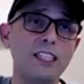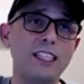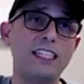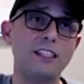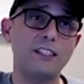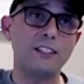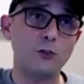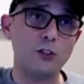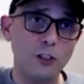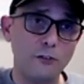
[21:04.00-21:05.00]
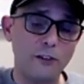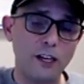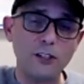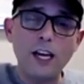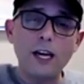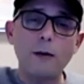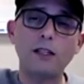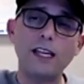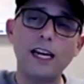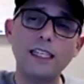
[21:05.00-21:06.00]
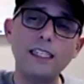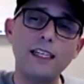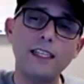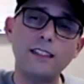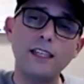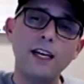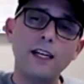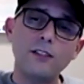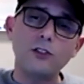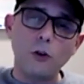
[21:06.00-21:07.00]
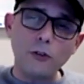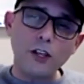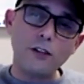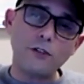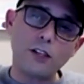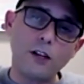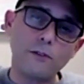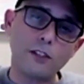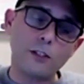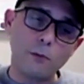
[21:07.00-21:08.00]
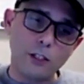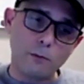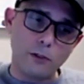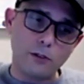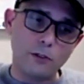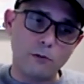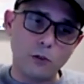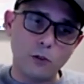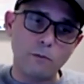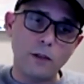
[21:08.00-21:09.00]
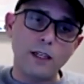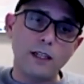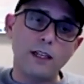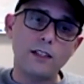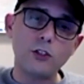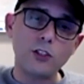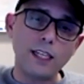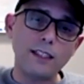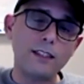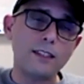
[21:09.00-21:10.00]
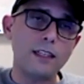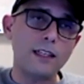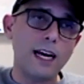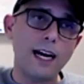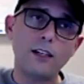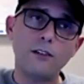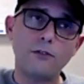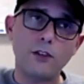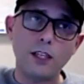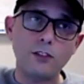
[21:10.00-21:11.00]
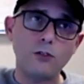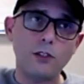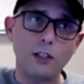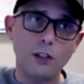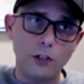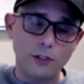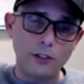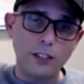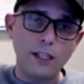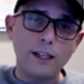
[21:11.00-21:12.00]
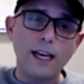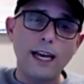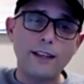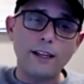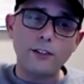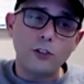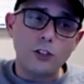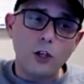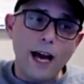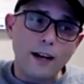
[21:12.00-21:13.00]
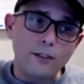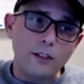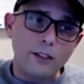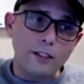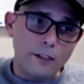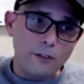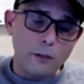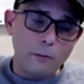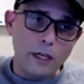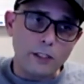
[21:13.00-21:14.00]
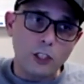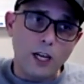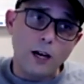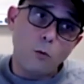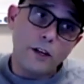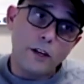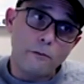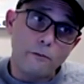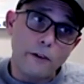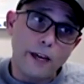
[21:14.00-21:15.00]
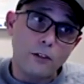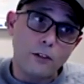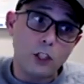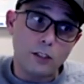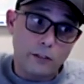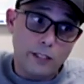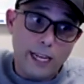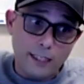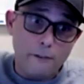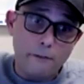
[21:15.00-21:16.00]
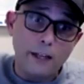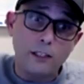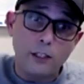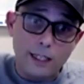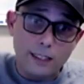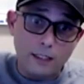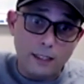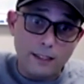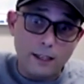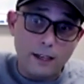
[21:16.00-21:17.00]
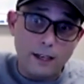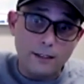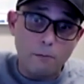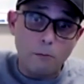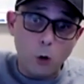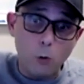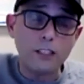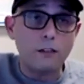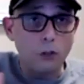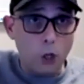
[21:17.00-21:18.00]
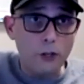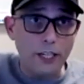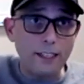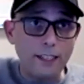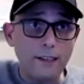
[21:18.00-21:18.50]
needed and you still failed. But the idea is don't think yourself as the smartest person in the room. Understand that there's a lot of things you can learn and then you just go out there, give it your best shot. When you fail, just take that failure as a as a as a moment of learning,